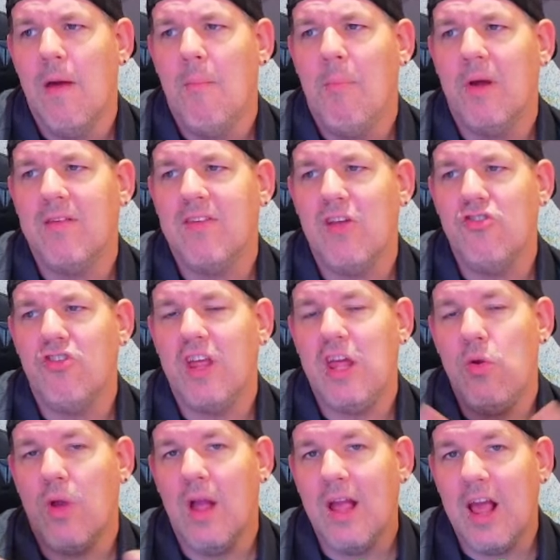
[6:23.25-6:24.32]
but essentially
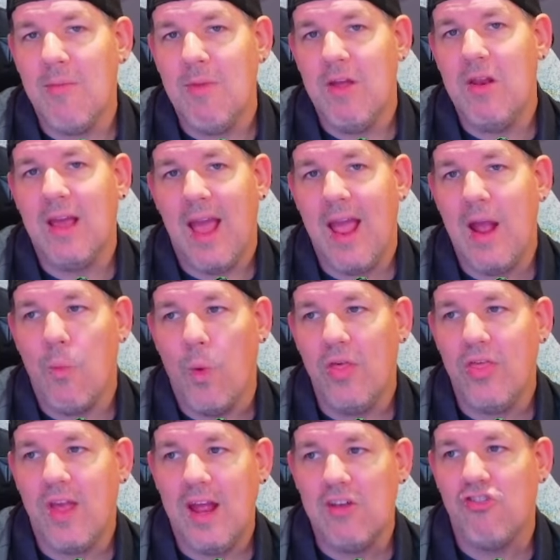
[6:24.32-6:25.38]
you can communicate with
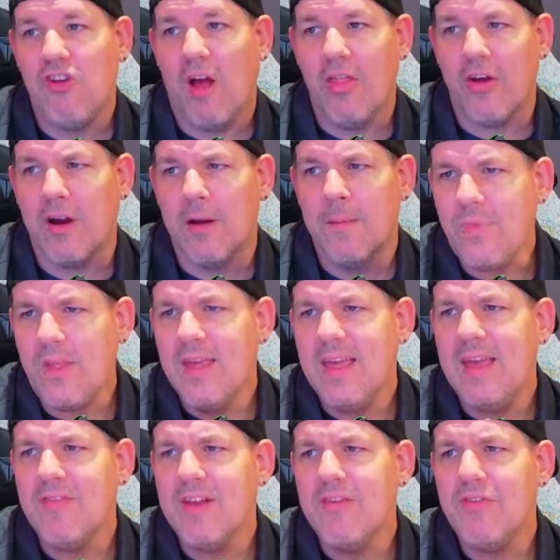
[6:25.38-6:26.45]
each other
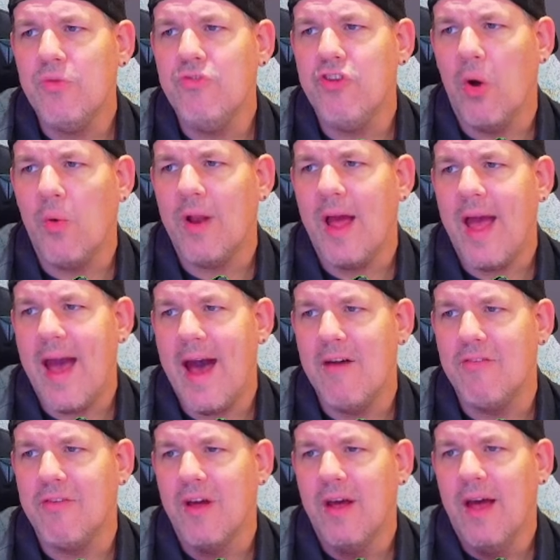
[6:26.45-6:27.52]
even if you don't
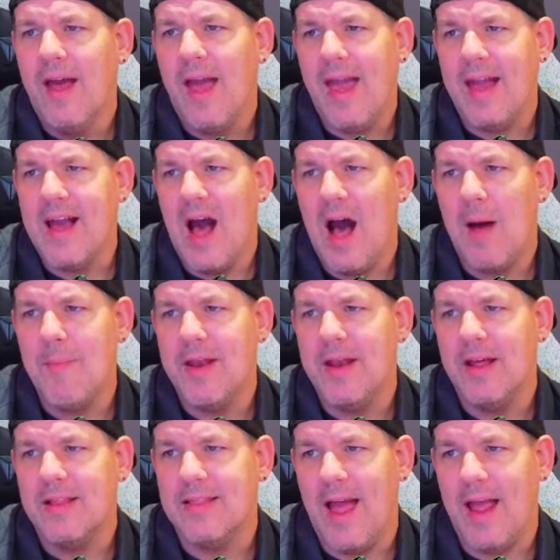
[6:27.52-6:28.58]
have a common
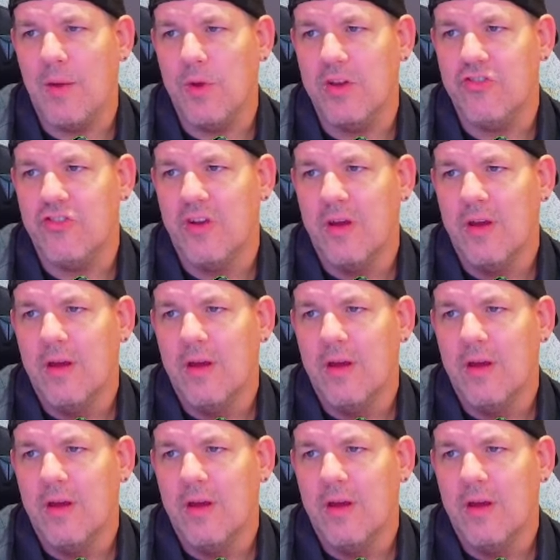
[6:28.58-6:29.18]
language.